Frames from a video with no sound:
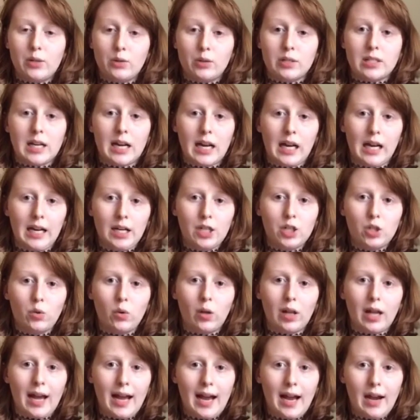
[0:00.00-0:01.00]
it was an
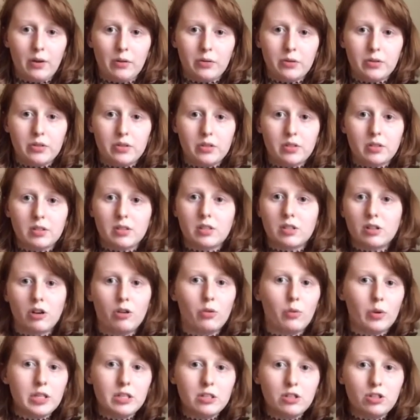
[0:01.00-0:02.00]
actual house. So
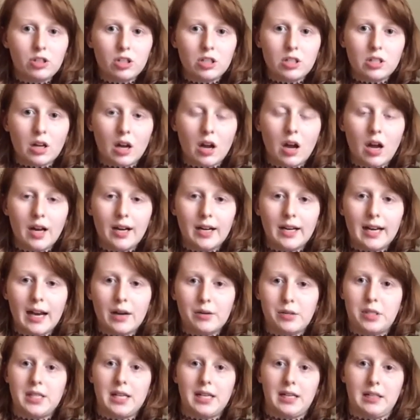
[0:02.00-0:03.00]
it wasn't just a haunted
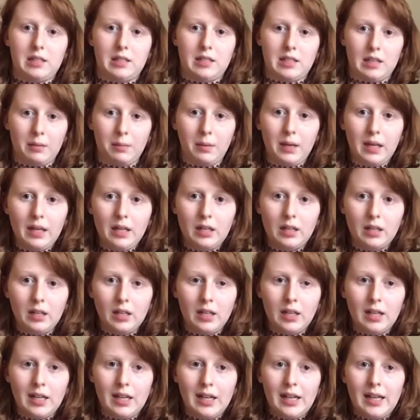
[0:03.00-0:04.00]
house exhibit,
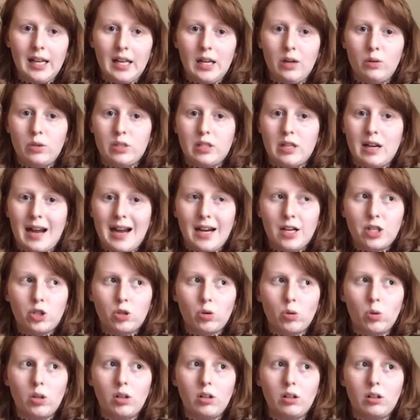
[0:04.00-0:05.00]
it was an
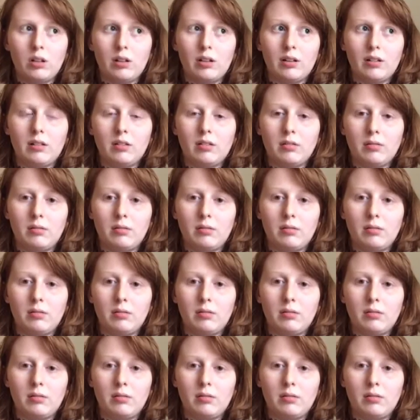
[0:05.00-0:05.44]
actual